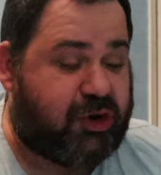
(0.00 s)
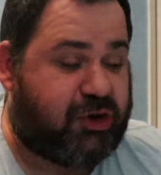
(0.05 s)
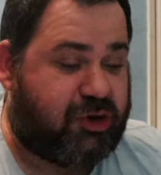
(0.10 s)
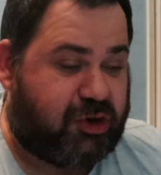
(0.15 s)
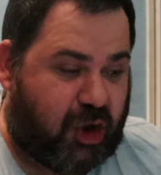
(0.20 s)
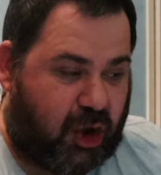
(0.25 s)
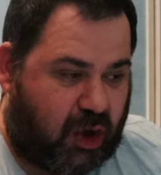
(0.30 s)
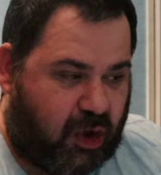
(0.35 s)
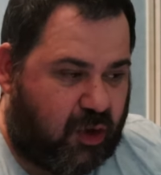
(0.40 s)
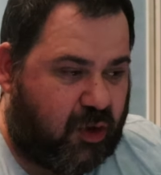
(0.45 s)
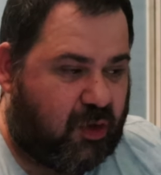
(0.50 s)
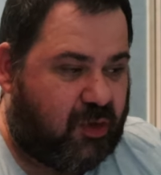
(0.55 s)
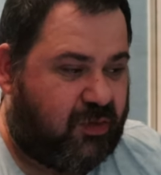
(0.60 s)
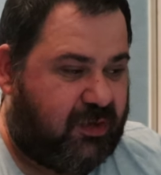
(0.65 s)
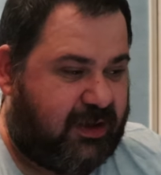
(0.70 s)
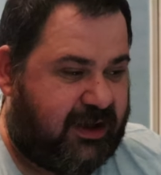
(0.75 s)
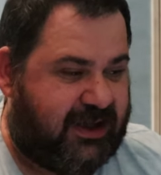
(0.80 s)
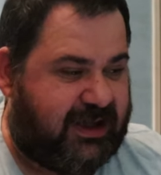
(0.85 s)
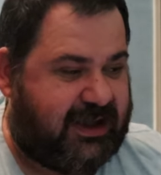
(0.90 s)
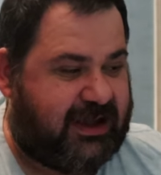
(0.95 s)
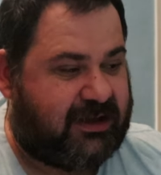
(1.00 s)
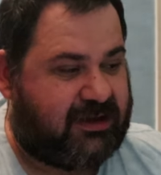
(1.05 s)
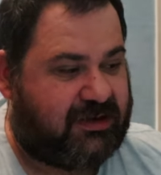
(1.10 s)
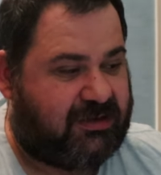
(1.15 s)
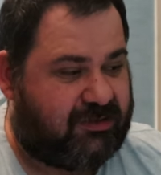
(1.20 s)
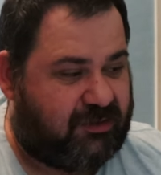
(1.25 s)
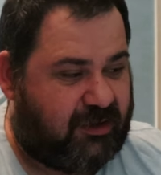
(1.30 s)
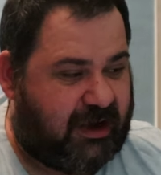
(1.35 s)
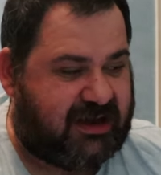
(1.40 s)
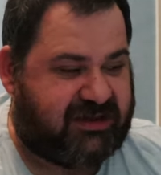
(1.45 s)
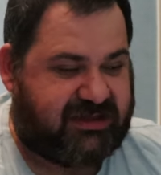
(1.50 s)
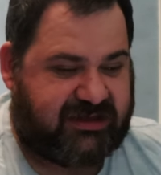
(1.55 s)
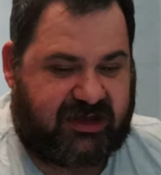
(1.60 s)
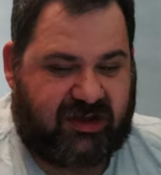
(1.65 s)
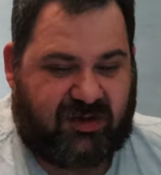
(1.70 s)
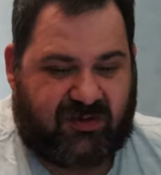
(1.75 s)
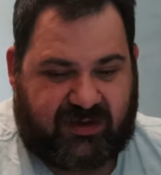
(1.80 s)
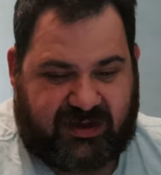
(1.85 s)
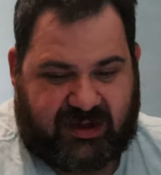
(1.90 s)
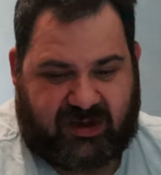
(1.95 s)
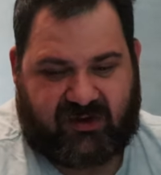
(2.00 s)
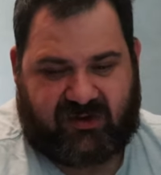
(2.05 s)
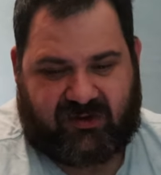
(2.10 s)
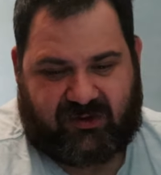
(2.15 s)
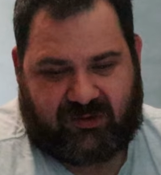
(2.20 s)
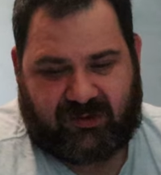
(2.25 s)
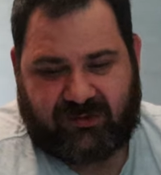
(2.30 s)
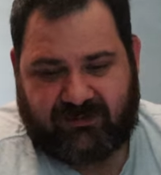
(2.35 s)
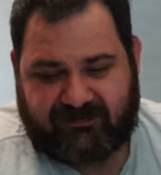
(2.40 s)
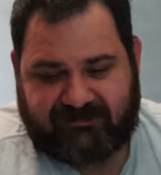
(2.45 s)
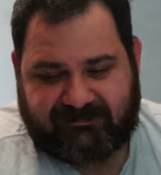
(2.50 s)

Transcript: know he can rescue you.